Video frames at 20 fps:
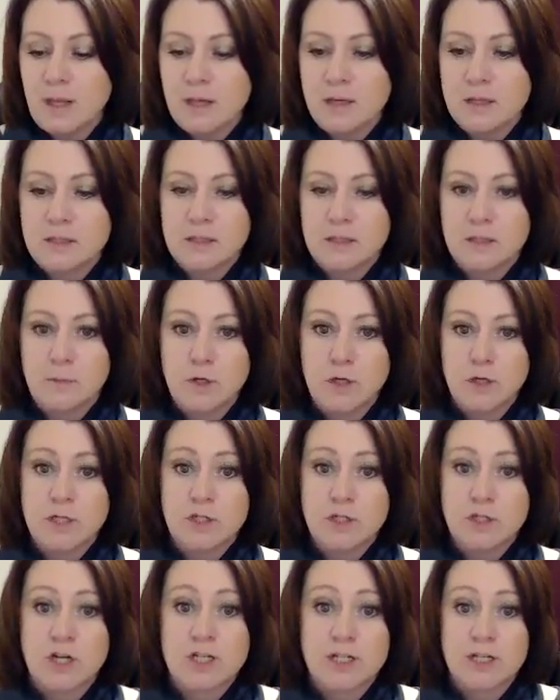some good
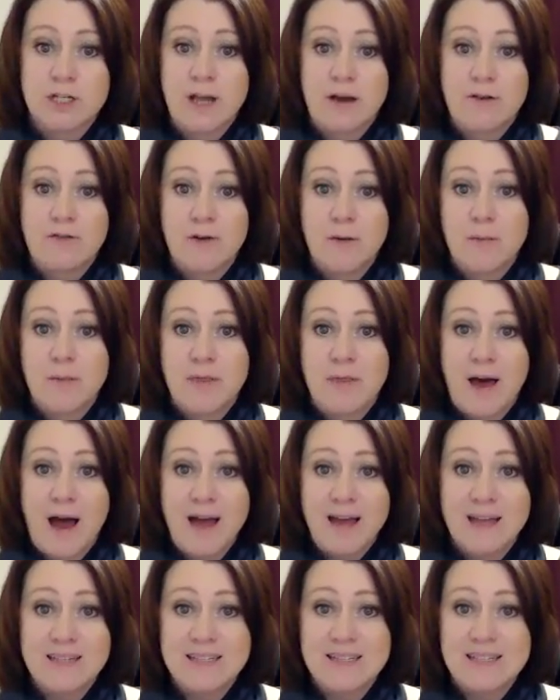instruction from
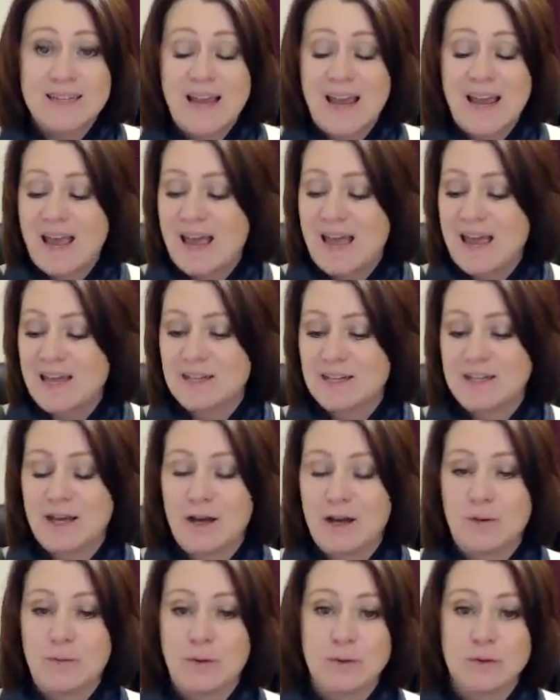that. And
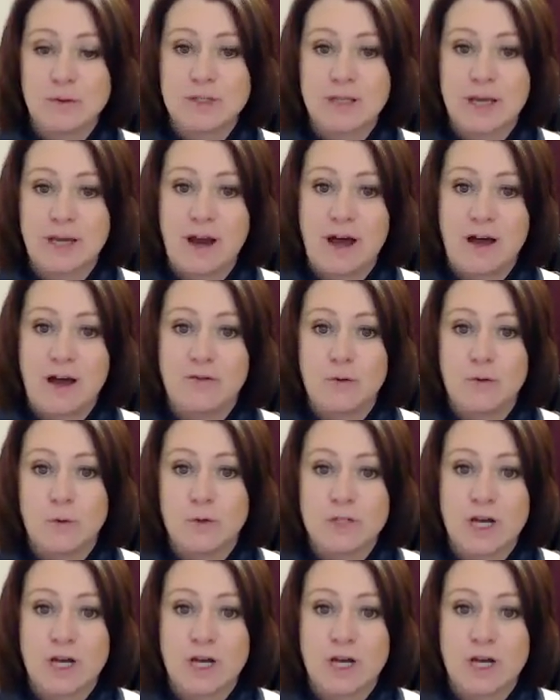we will sign off and we'll